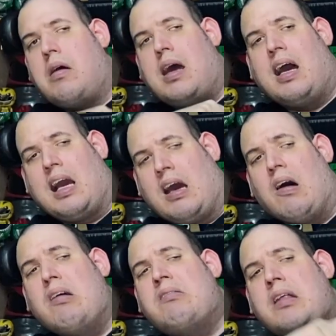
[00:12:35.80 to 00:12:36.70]
And
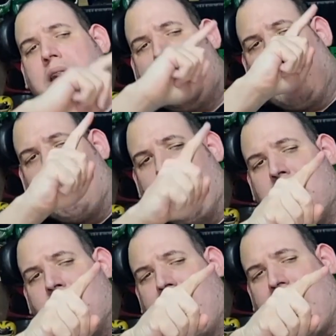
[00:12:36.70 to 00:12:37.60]
guys, that
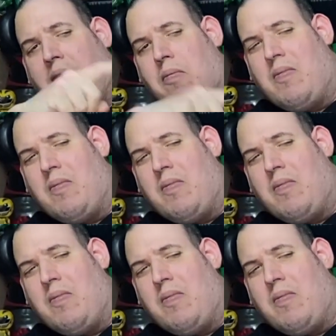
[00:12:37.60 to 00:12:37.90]
wasn't me.